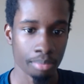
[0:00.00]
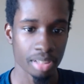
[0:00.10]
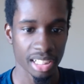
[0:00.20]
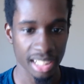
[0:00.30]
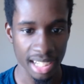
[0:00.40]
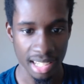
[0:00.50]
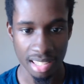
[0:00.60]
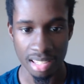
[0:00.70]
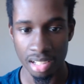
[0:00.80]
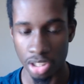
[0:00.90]
But
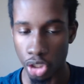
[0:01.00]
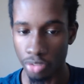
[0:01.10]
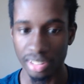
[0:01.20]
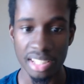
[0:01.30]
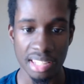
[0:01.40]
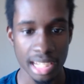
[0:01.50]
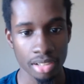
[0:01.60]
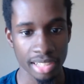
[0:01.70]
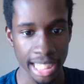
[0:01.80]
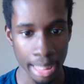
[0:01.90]
yes, no release date
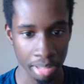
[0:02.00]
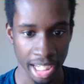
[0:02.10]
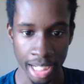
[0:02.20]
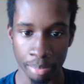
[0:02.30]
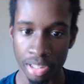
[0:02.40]
on the game yet,